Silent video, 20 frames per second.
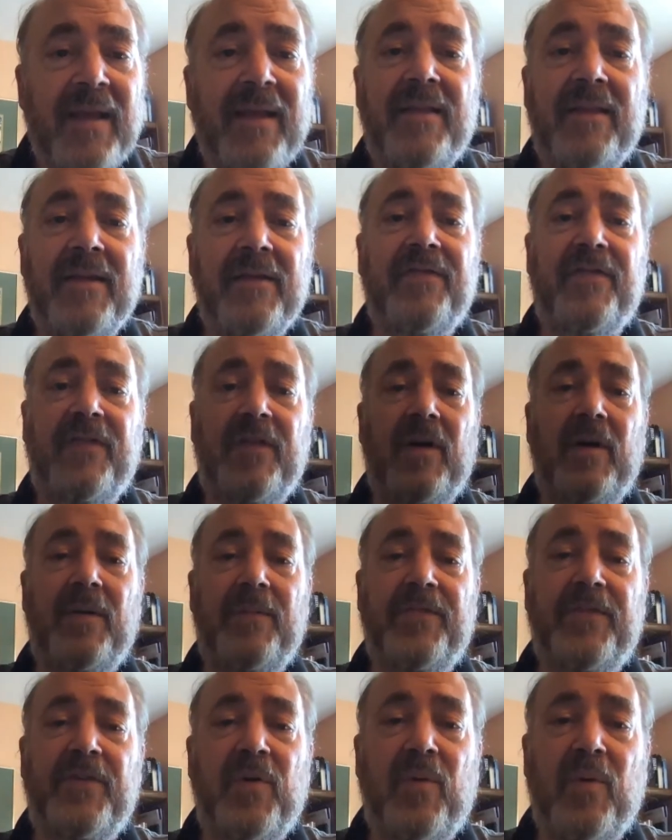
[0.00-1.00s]
This
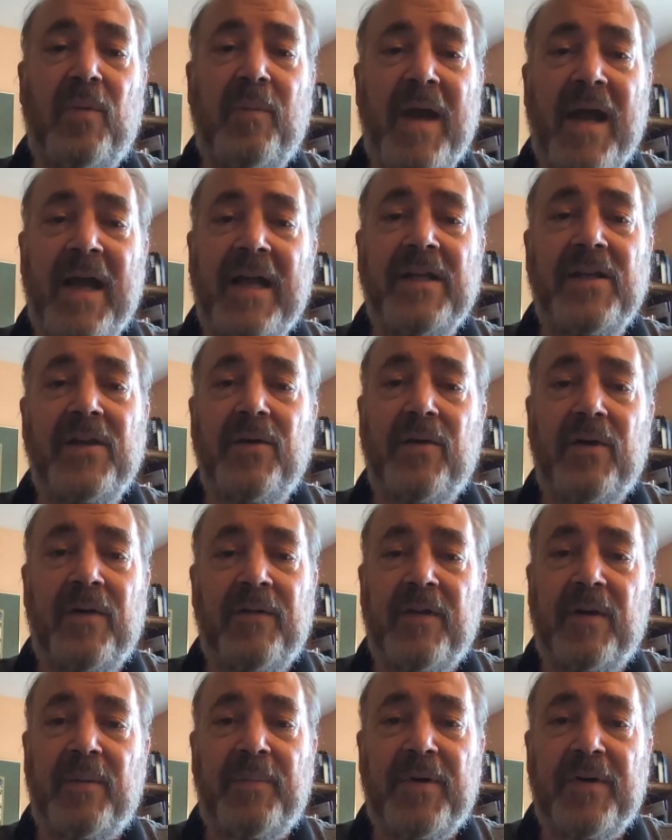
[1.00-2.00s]
serves to remind you
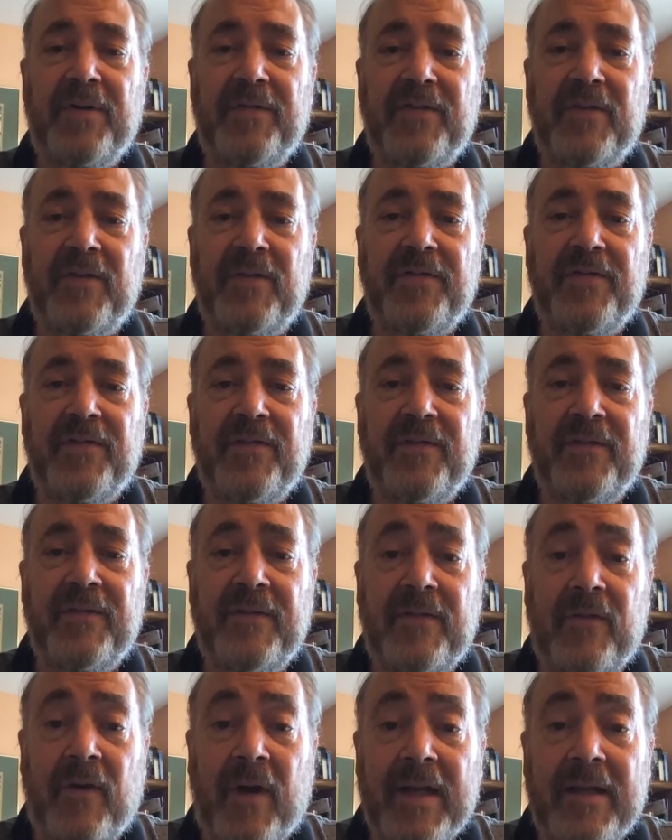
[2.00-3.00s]
of your personal
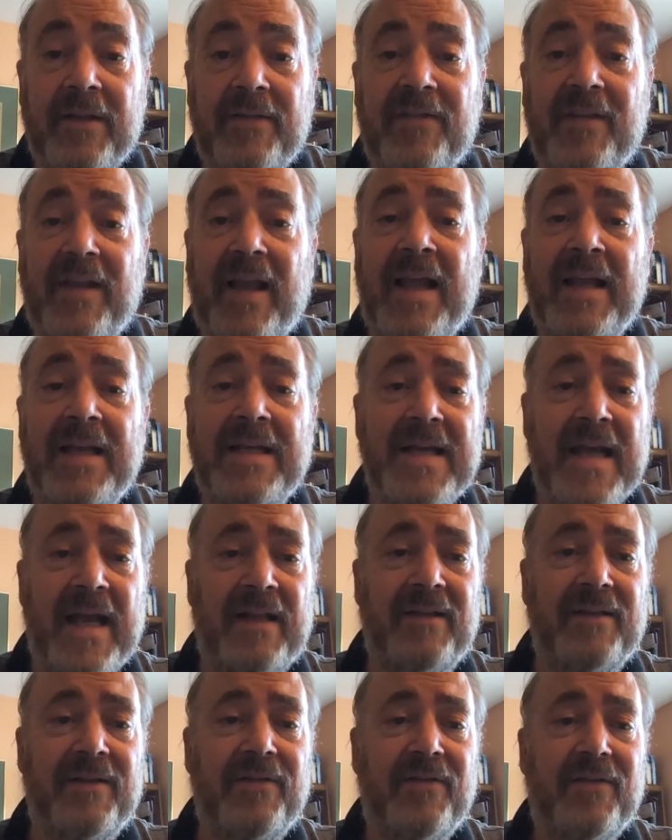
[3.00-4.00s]
strengths and
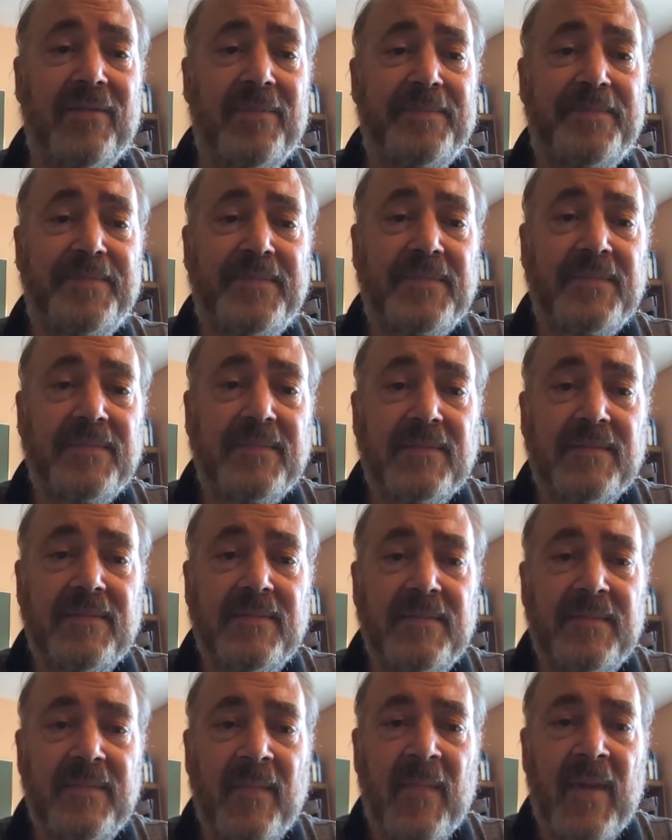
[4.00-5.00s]
talents.
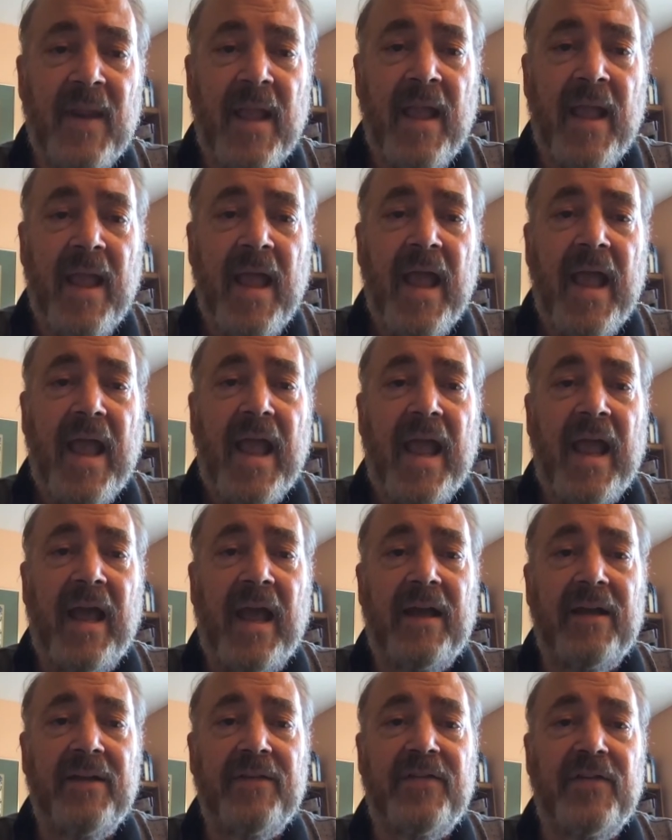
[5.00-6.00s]

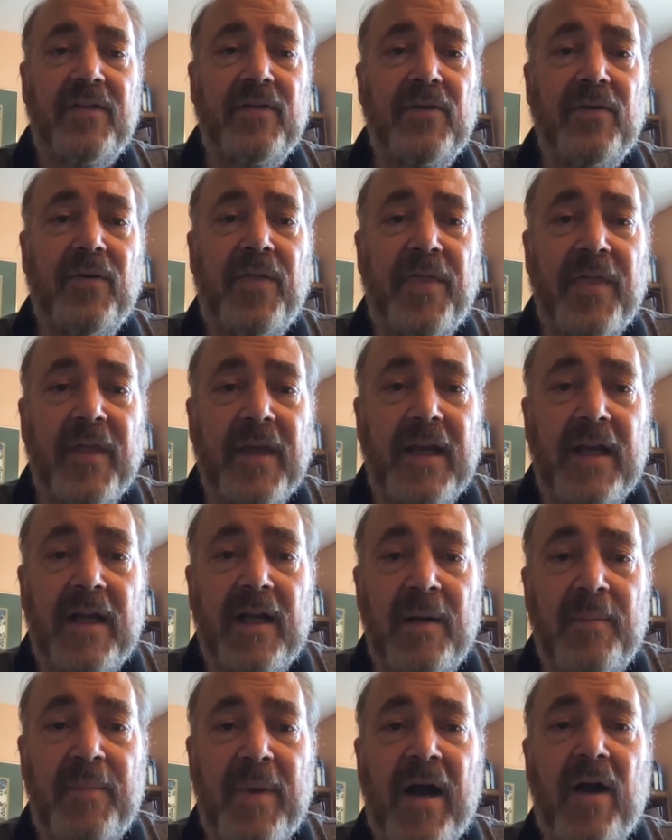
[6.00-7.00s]
As you think
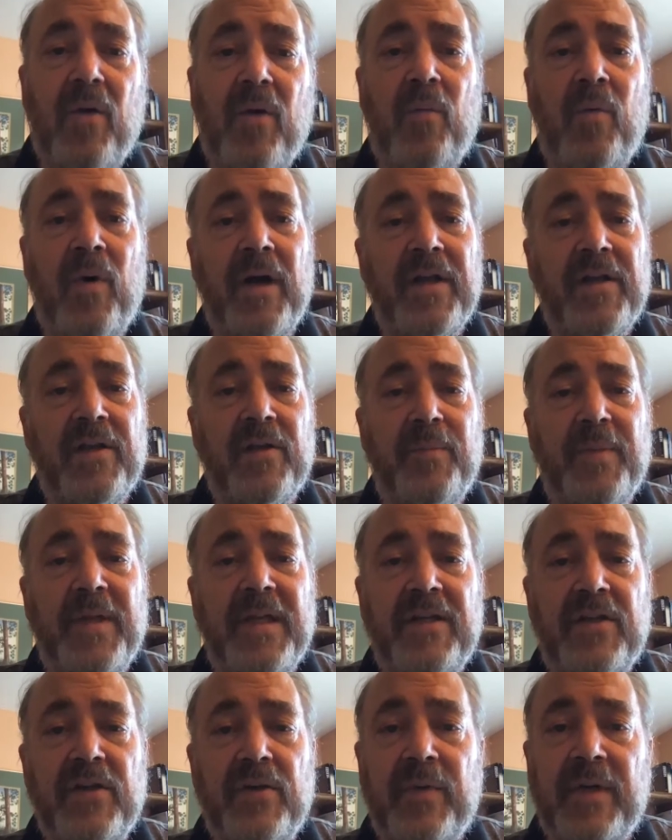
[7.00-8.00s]
about what you'll be
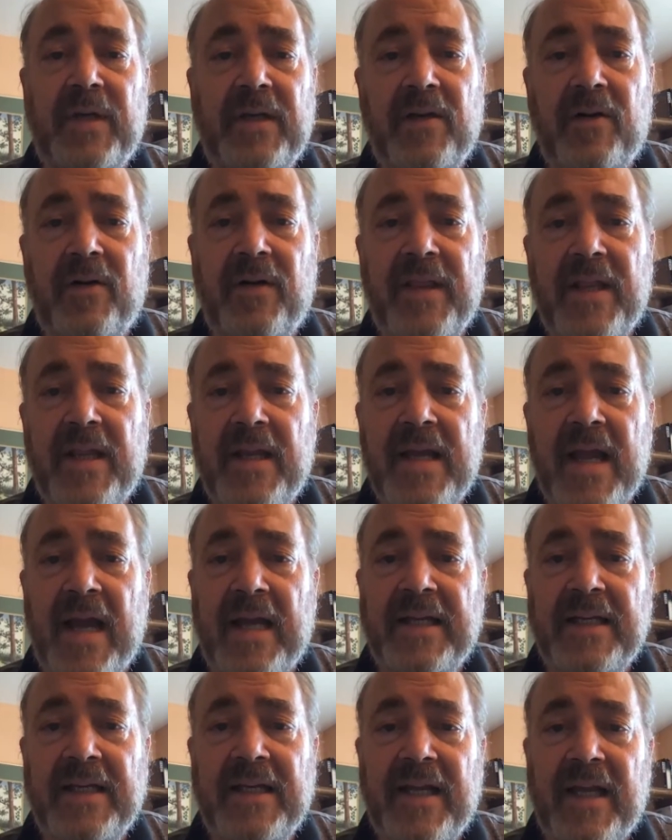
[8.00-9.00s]
doing during the
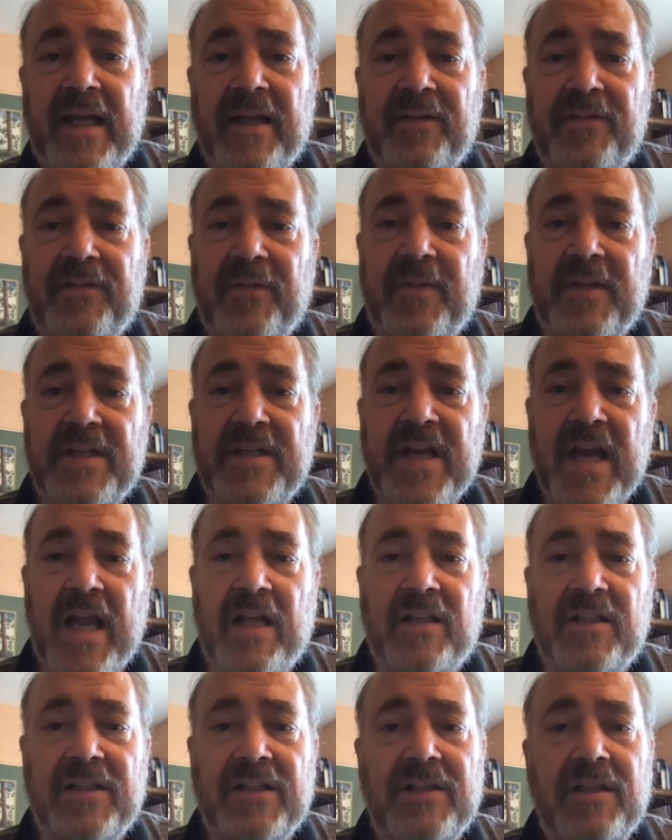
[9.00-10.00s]
90 days of the
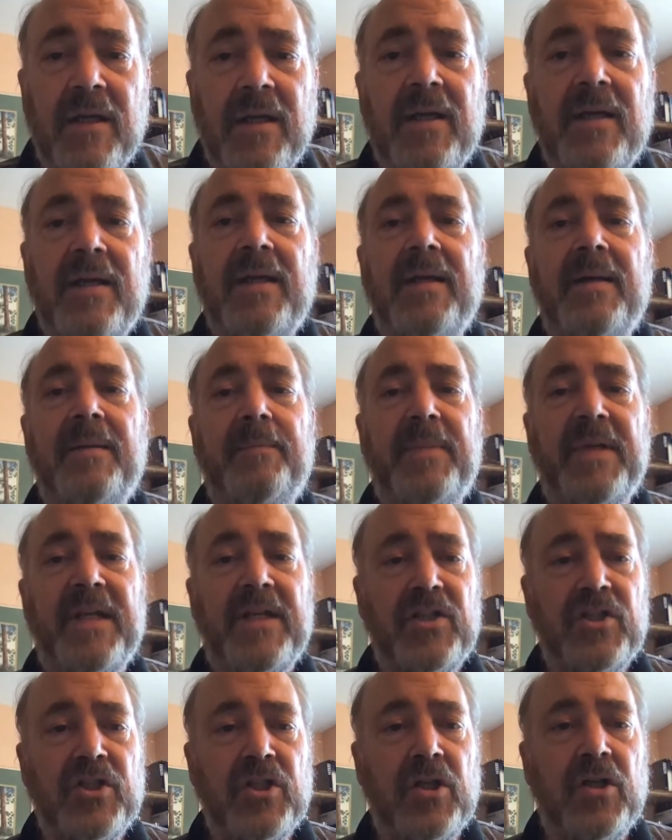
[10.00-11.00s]
challenge, be
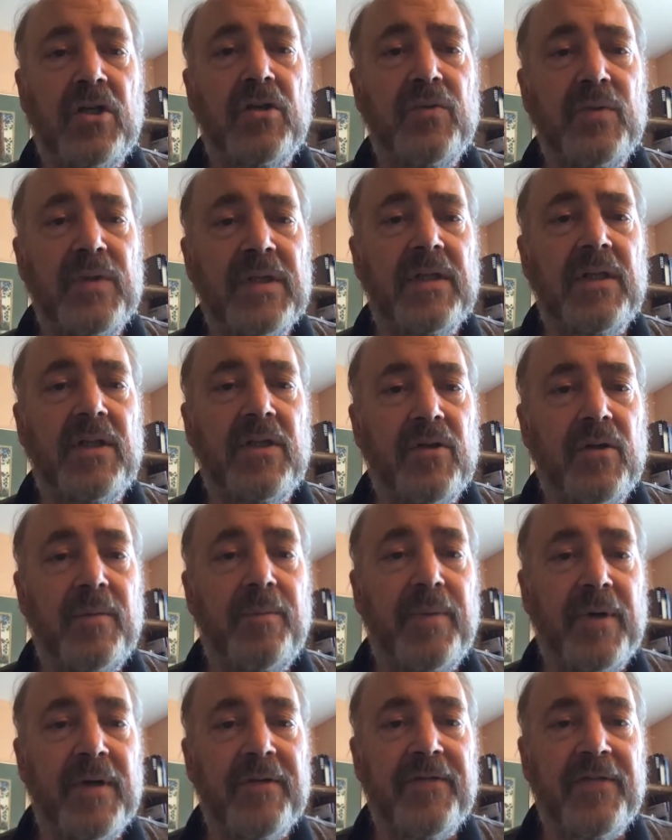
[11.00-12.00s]
sure to include
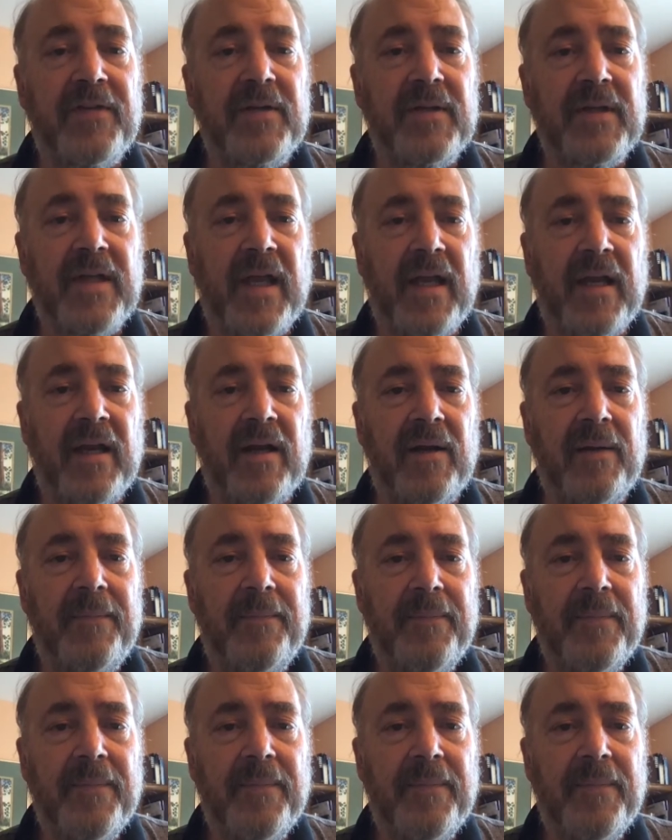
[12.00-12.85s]
personal care.